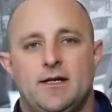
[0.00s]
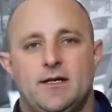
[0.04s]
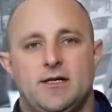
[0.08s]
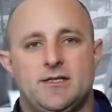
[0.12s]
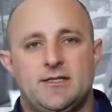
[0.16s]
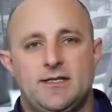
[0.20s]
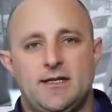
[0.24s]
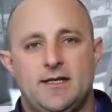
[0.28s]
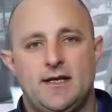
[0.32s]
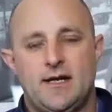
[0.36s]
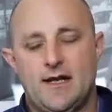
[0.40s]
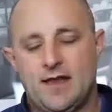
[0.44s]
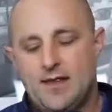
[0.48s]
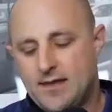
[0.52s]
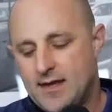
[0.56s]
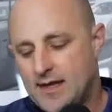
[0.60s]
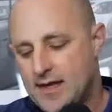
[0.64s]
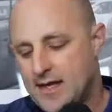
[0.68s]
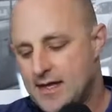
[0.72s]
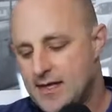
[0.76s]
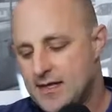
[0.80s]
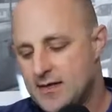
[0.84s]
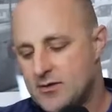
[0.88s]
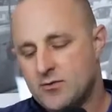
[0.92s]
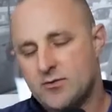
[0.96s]
You see,
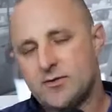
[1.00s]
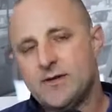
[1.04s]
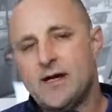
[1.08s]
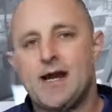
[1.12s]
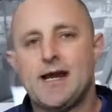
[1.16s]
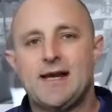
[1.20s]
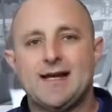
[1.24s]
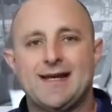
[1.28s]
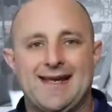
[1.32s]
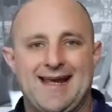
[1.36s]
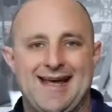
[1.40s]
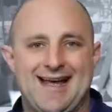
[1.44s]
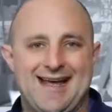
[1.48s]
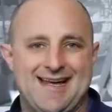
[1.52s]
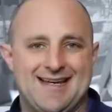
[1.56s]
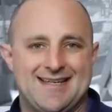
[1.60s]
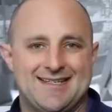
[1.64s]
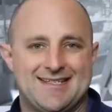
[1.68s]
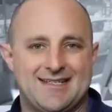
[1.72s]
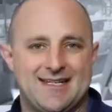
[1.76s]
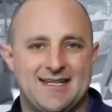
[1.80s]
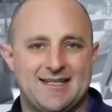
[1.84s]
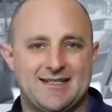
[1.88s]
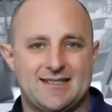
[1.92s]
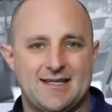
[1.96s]
they create
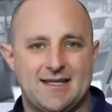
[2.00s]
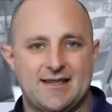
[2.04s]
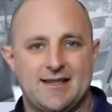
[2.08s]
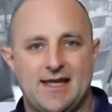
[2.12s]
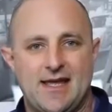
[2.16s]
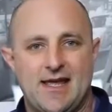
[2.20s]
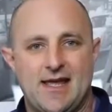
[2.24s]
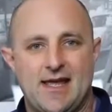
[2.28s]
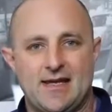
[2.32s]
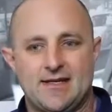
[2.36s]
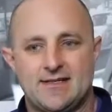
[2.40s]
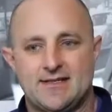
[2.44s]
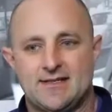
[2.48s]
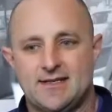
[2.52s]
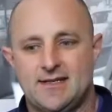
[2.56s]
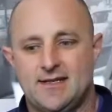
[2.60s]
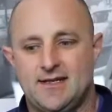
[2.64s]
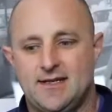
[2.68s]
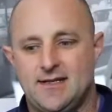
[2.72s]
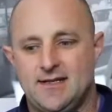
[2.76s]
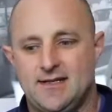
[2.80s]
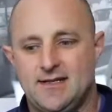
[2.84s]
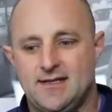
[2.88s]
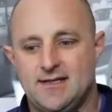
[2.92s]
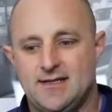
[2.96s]
content that
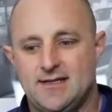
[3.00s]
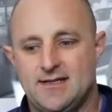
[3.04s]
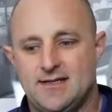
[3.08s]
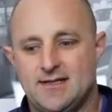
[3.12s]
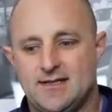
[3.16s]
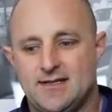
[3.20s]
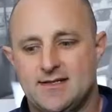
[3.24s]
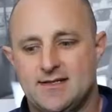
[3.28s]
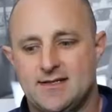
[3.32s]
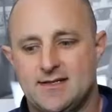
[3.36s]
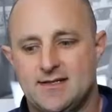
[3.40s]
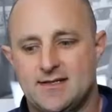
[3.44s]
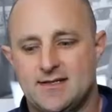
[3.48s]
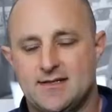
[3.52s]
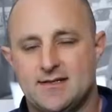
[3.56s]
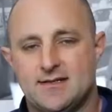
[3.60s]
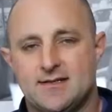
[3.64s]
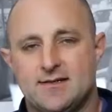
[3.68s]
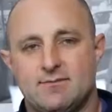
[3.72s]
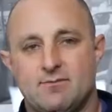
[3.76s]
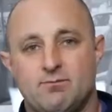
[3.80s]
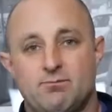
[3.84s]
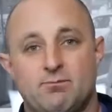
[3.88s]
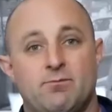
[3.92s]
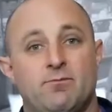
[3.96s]

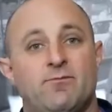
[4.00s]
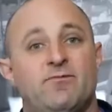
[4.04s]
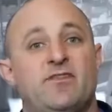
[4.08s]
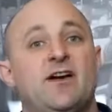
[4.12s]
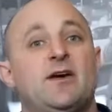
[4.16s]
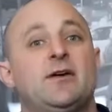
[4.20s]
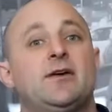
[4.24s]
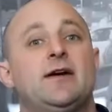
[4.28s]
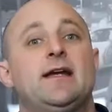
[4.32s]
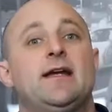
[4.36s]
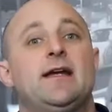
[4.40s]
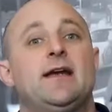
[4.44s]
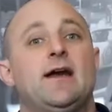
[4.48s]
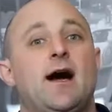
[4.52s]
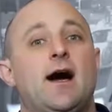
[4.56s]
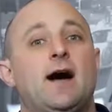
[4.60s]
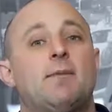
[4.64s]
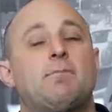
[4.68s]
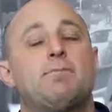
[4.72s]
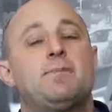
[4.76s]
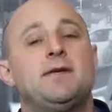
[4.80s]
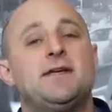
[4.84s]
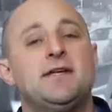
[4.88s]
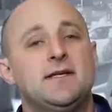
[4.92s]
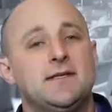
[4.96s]
is very
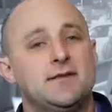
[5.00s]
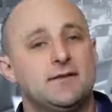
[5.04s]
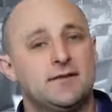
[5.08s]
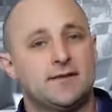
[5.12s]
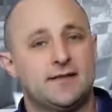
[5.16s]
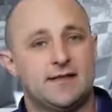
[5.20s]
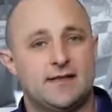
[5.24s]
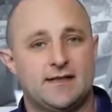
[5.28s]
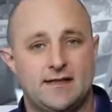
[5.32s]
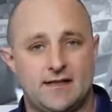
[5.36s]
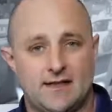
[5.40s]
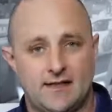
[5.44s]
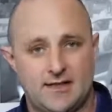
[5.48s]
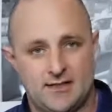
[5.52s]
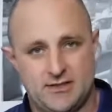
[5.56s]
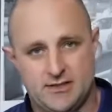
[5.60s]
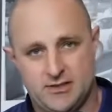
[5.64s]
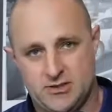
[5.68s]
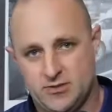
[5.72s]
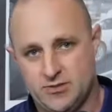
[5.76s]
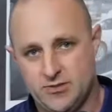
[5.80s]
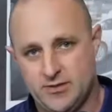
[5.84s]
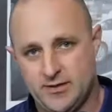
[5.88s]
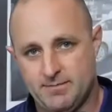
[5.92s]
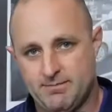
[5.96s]
appealing
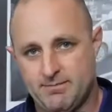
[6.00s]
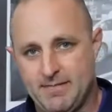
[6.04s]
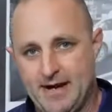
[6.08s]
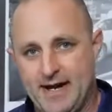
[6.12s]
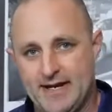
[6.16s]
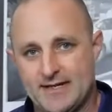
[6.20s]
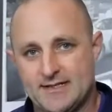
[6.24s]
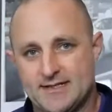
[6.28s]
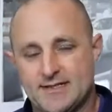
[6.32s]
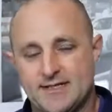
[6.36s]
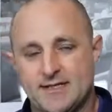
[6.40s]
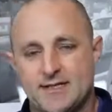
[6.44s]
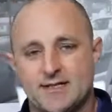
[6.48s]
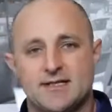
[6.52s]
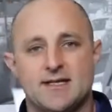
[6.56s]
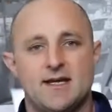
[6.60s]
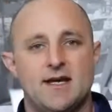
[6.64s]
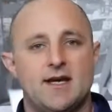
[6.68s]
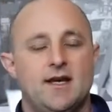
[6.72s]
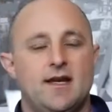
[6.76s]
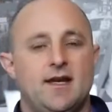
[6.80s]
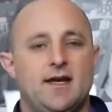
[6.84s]
to the masses.